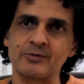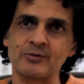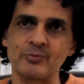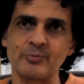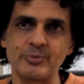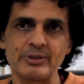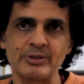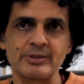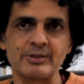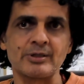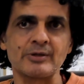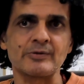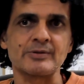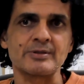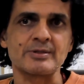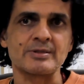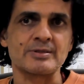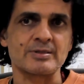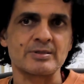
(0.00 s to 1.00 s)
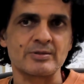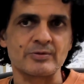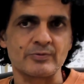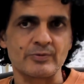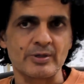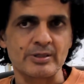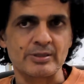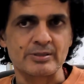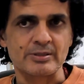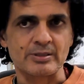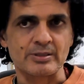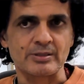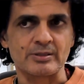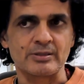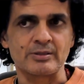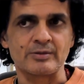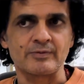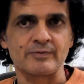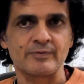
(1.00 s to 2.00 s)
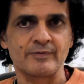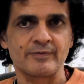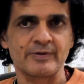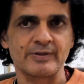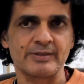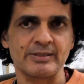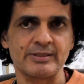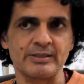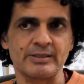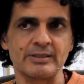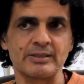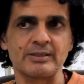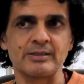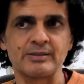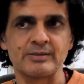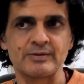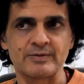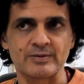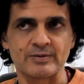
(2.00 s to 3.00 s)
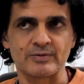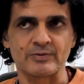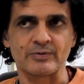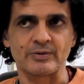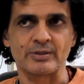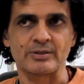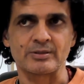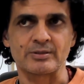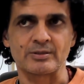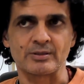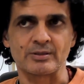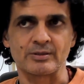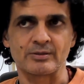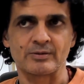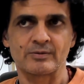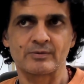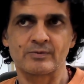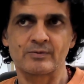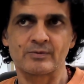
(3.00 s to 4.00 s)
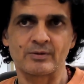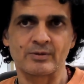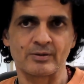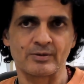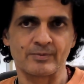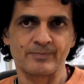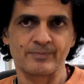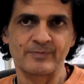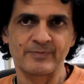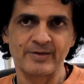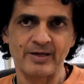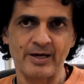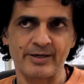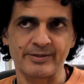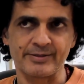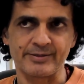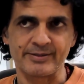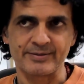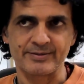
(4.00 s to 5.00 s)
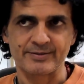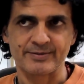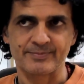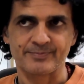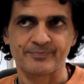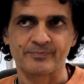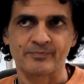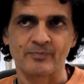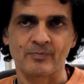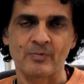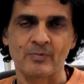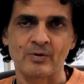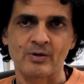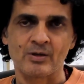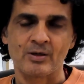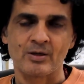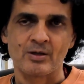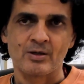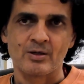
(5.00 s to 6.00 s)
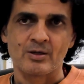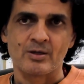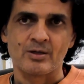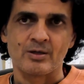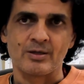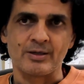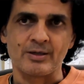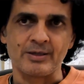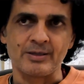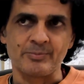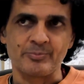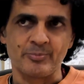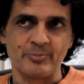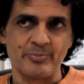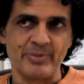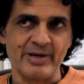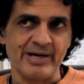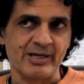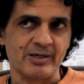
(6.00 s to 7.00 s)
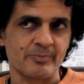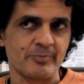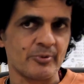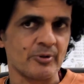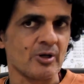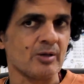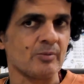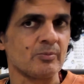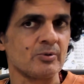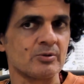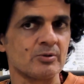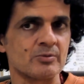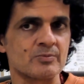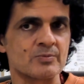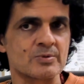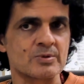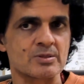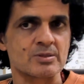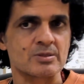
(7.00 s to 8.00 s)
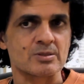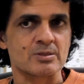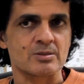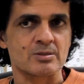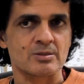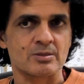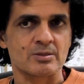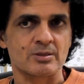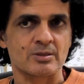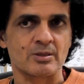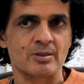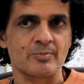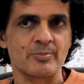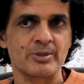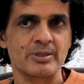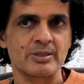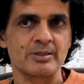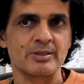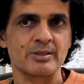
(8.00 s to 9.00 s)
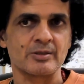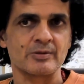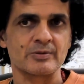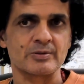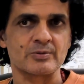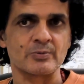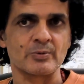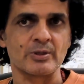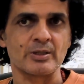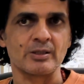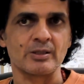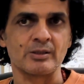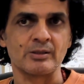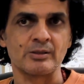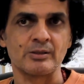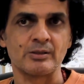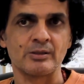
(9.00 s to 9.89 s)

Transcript: be there in this situation, in fatigue situation, tiredness. And back problems can be there as well.